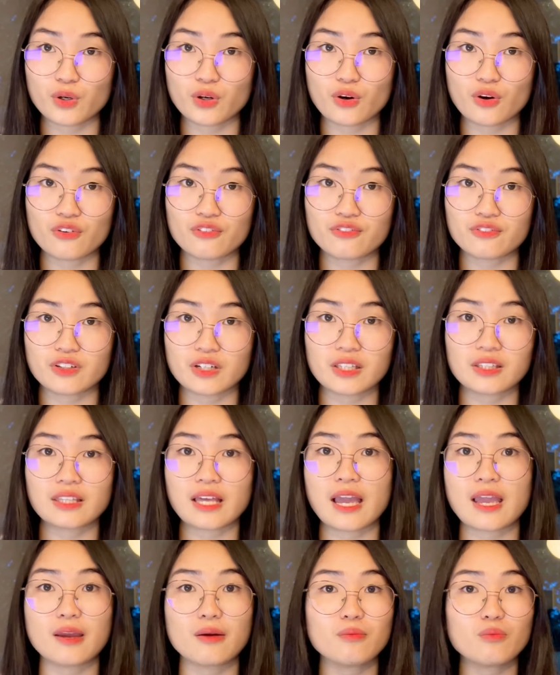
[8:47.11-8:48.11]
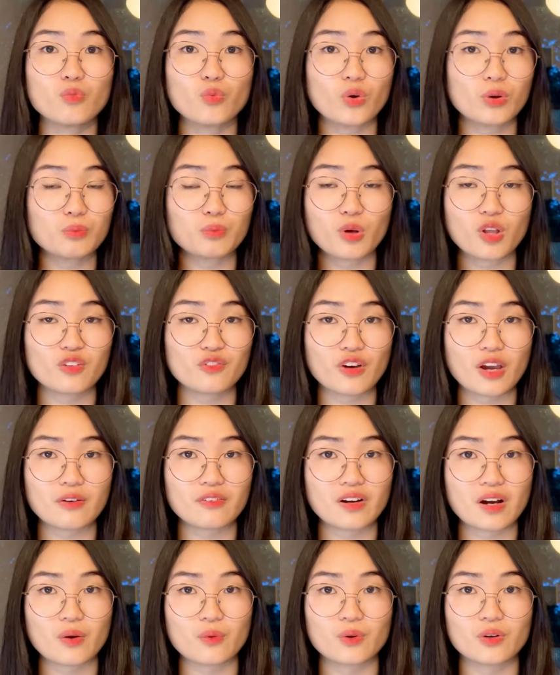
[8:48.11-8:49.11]
of free time, 1.5
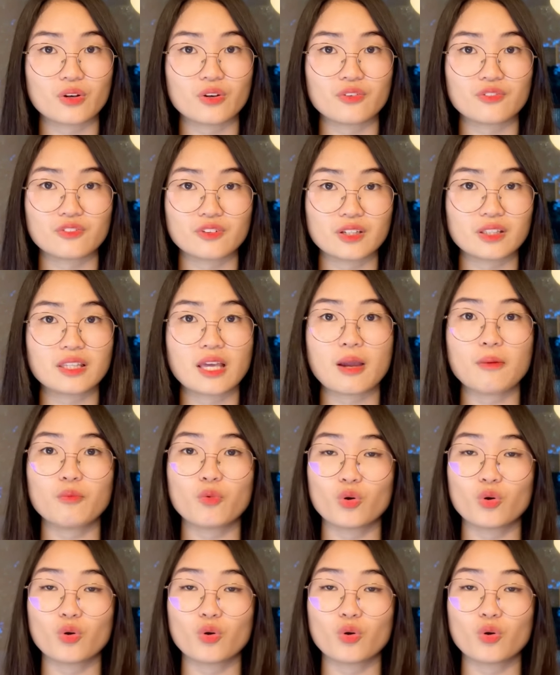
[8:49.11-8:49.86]
hour of free time,